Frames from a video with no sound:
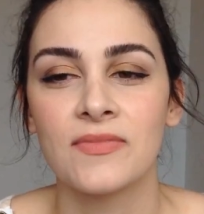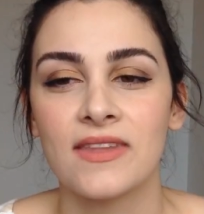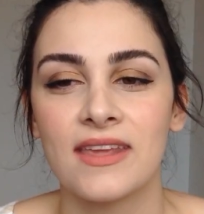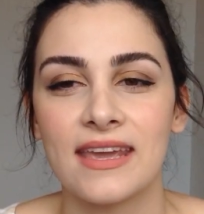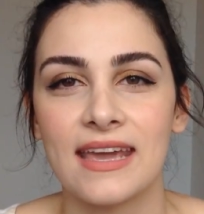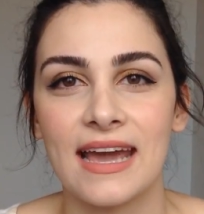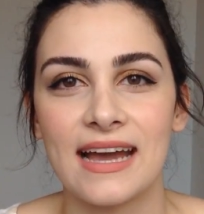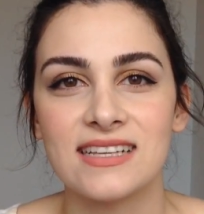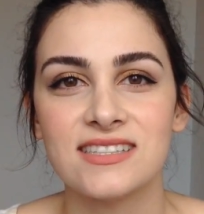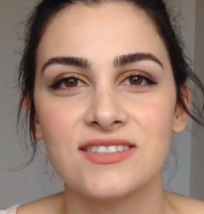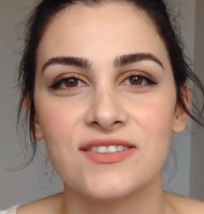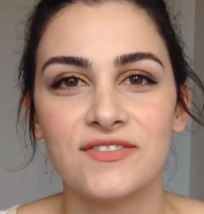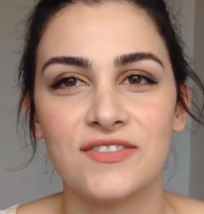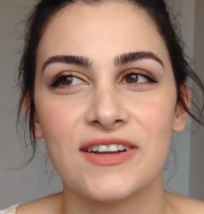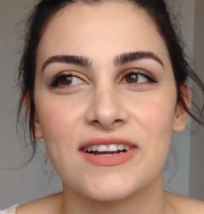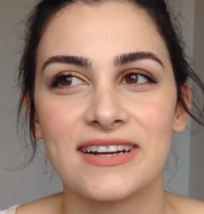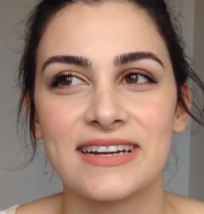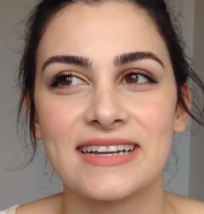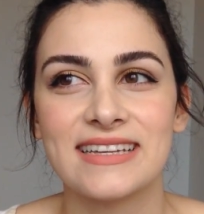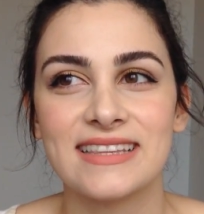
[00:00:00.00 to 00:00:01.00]
It has a
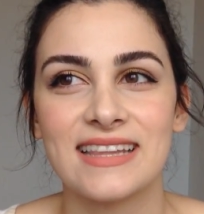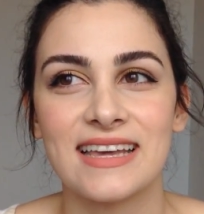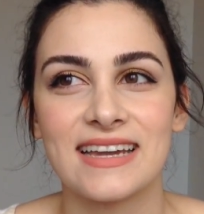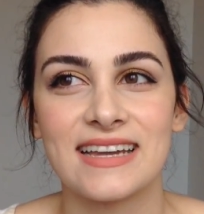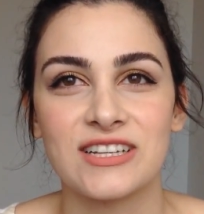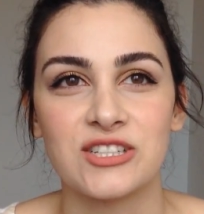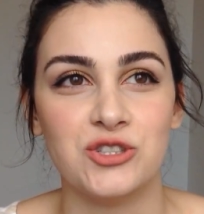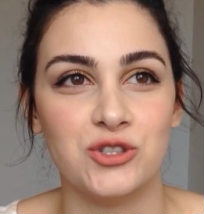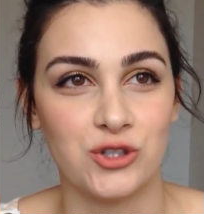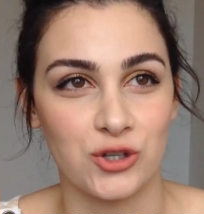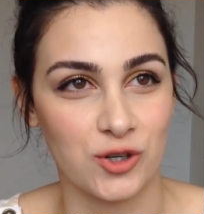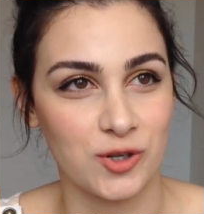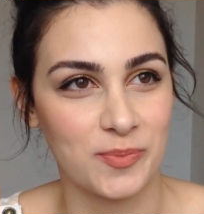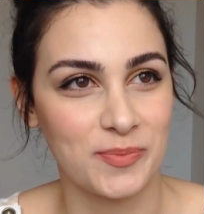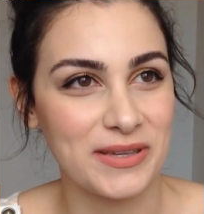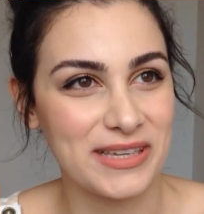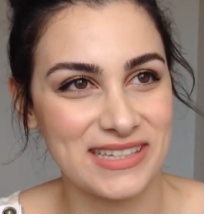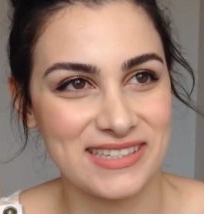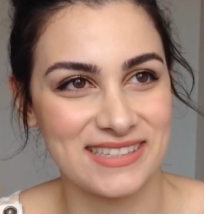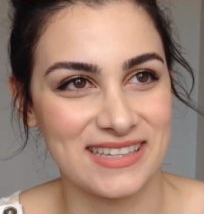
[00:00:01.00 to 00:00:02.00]
very like
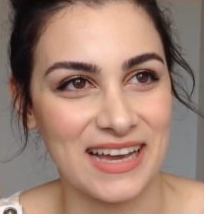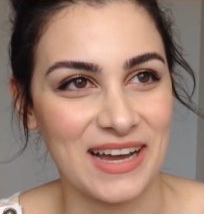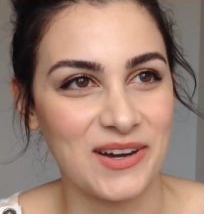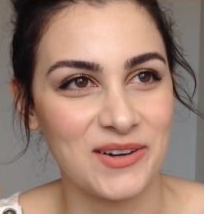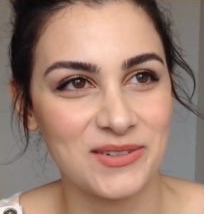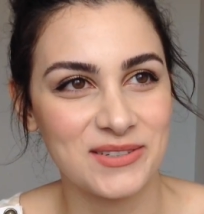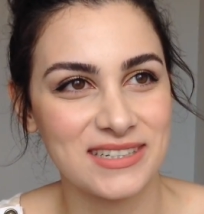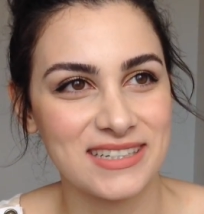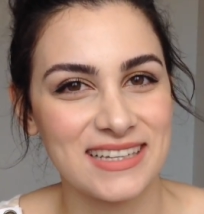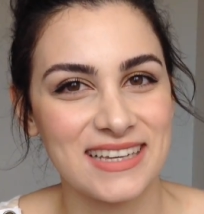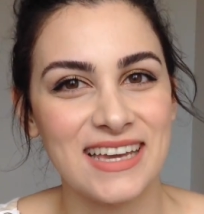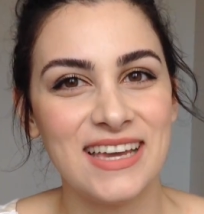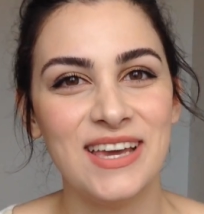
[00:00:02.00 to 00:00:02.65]
derpy sound.